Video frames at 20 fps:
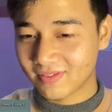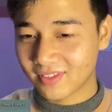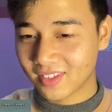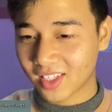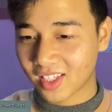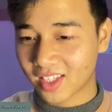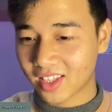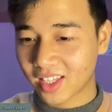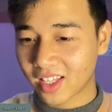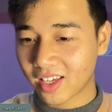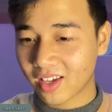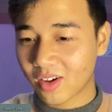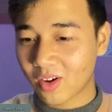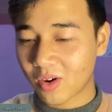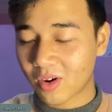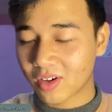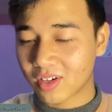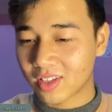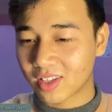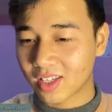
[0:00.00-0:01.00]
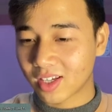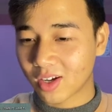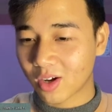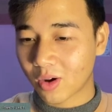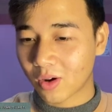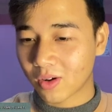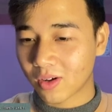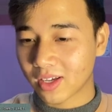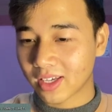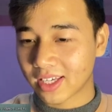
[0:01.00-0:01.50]
Yeah, thank God the
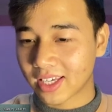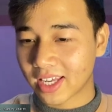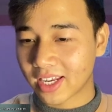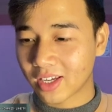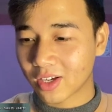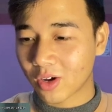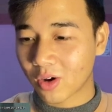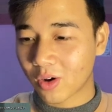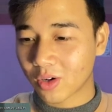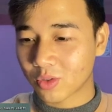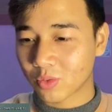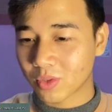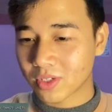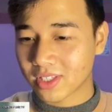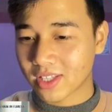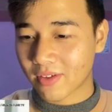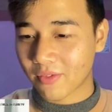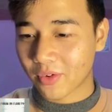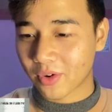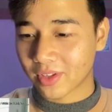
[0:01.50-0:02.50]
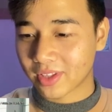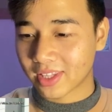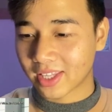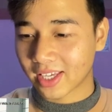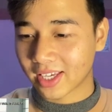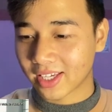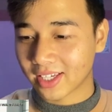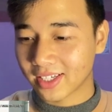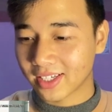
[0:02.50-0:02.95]
getting caught was never a thing.